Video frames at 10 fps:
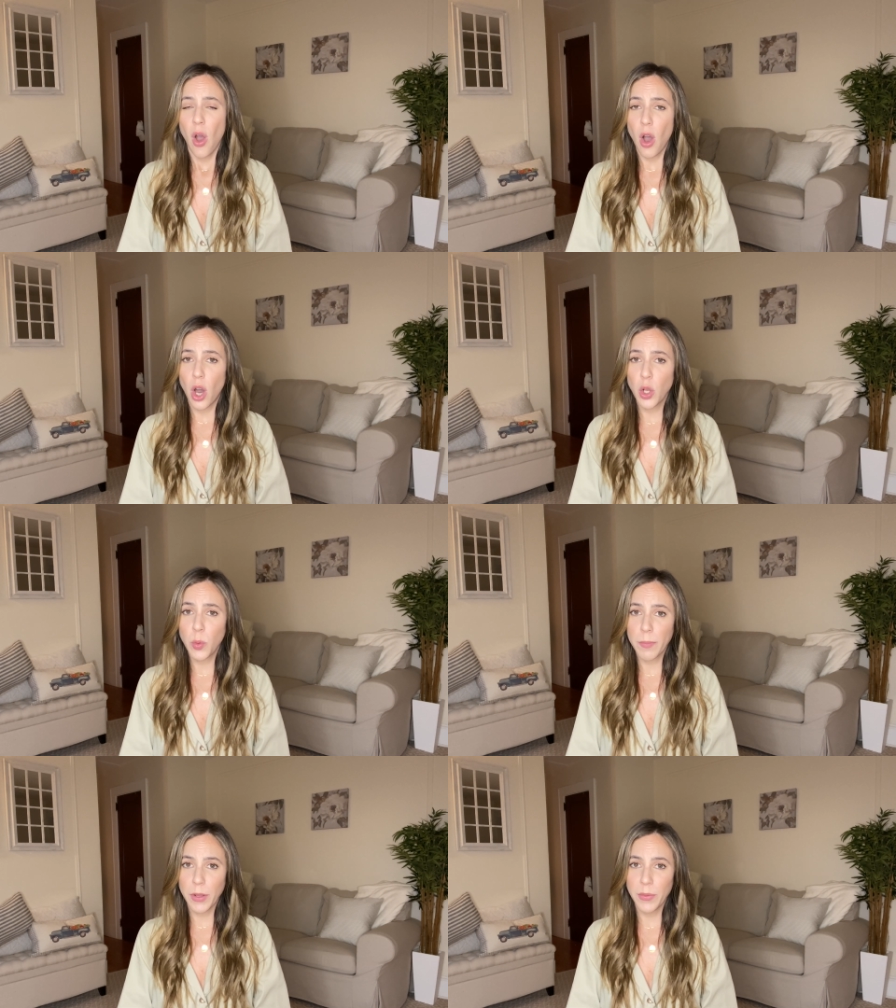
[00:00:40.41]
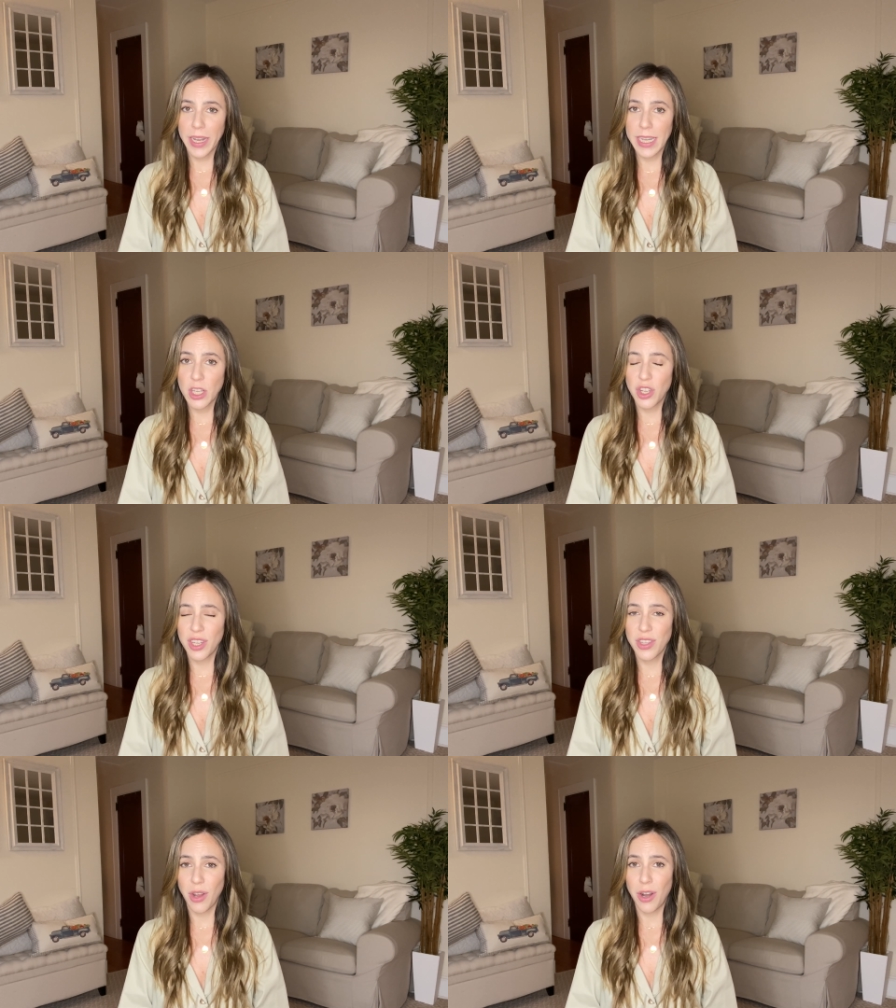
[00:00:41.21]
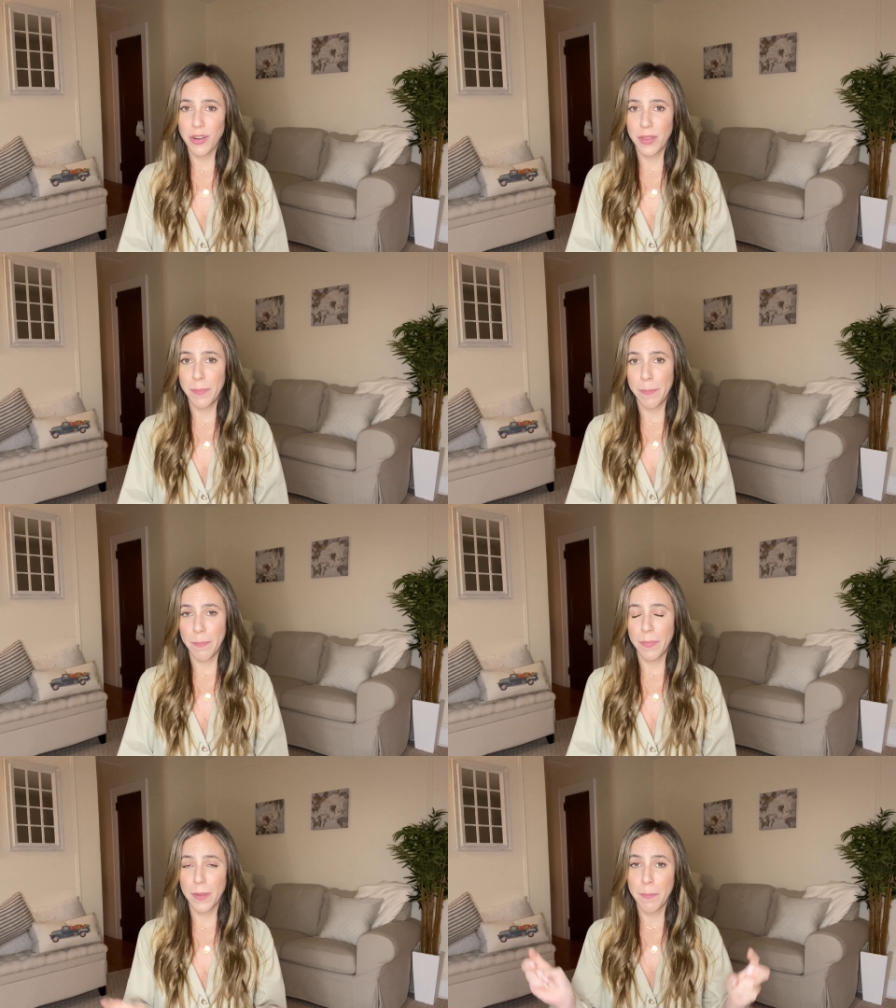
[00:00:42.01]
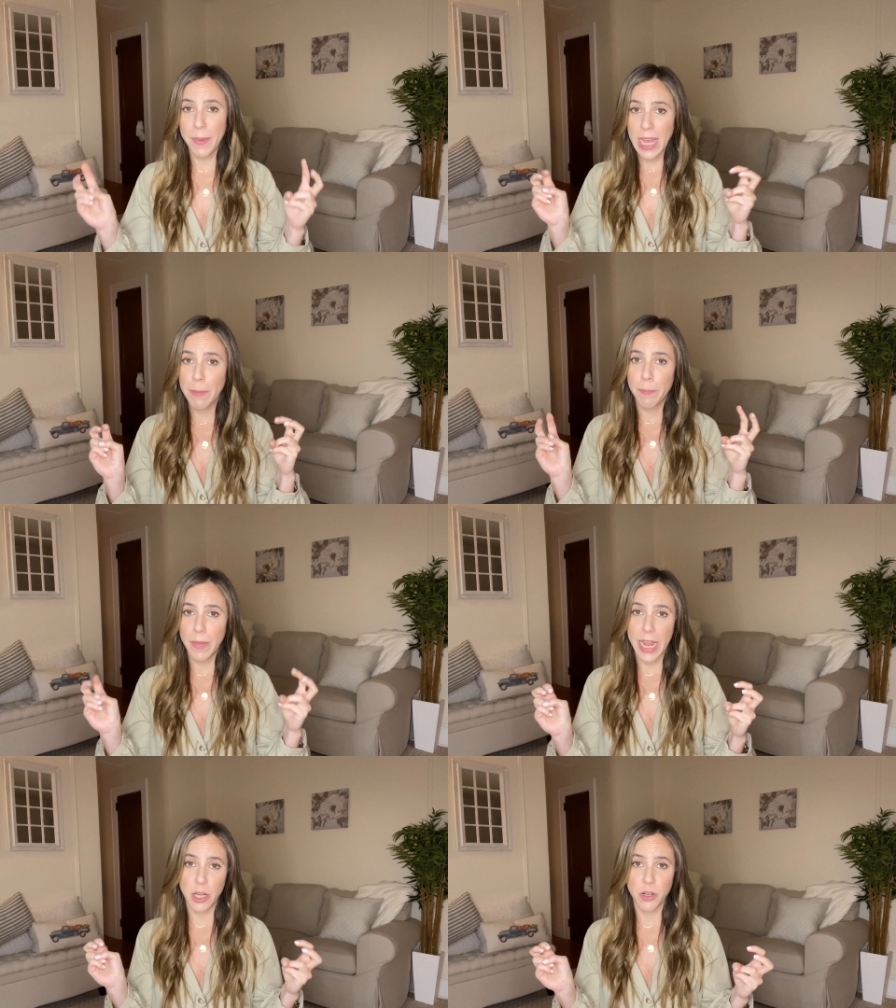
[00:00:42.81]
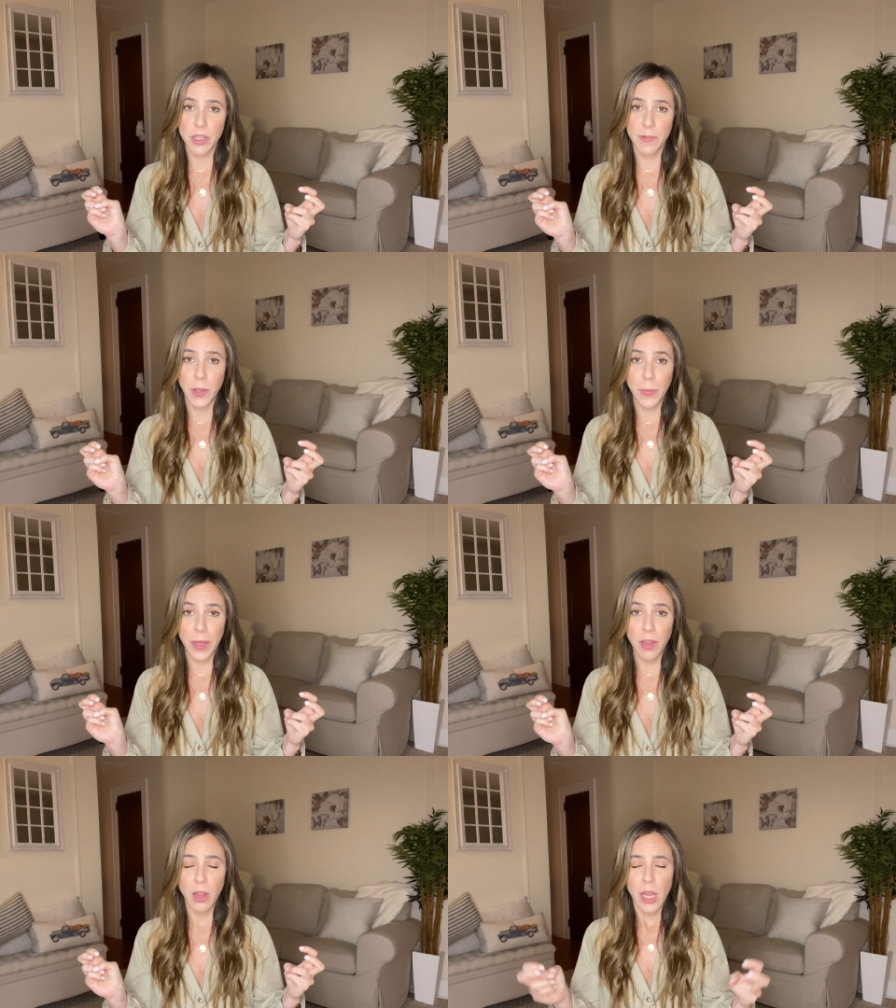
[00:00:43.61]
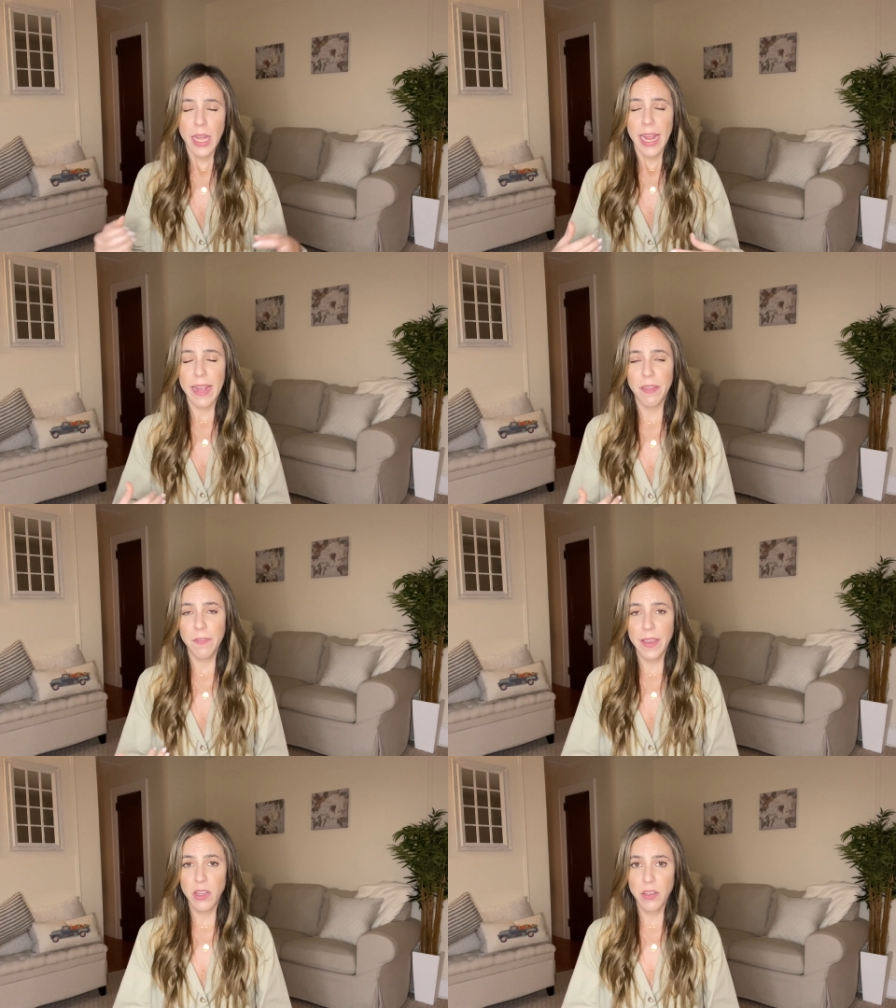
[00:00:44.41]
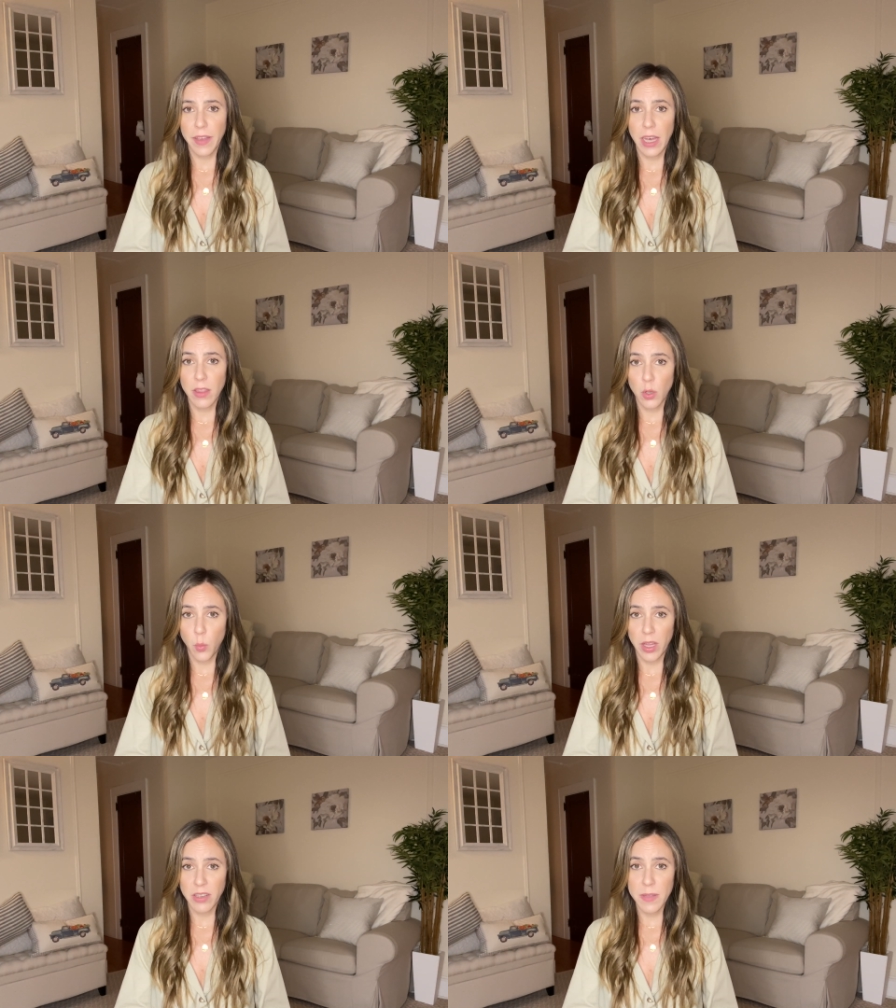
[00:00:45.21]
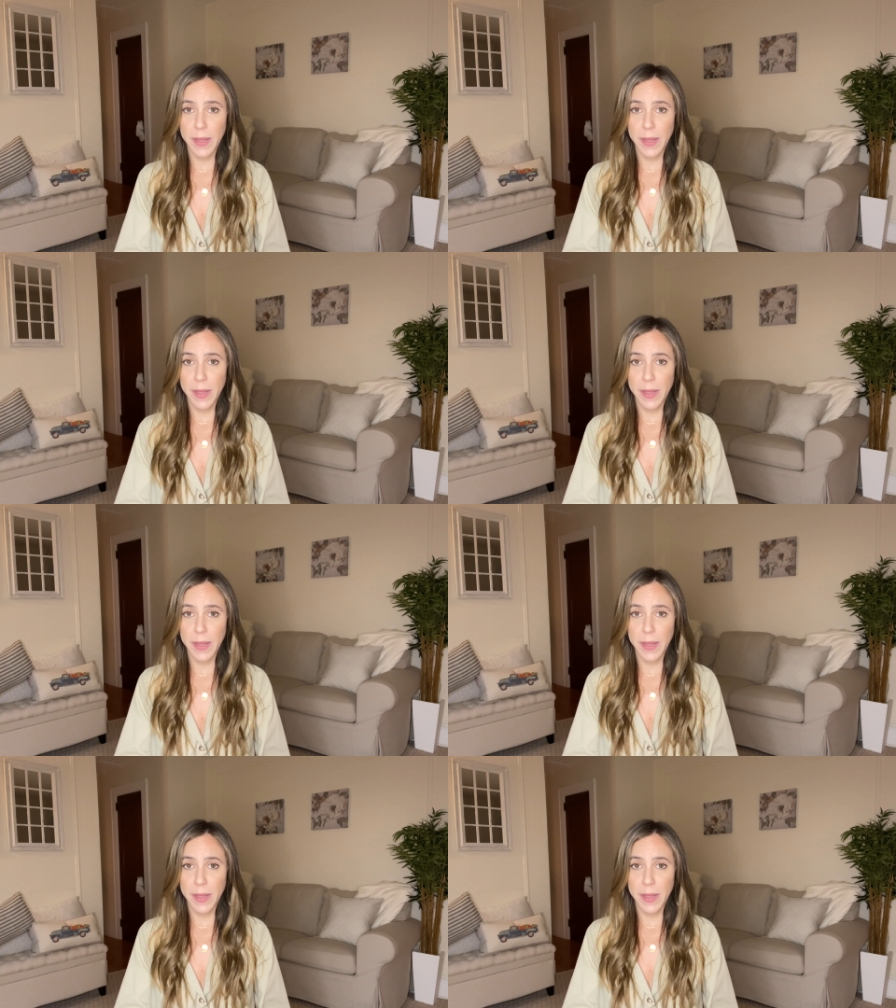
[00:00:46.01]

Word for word: Autoimmune conditions are the the big hitters, if you will, in the field of health and wellness.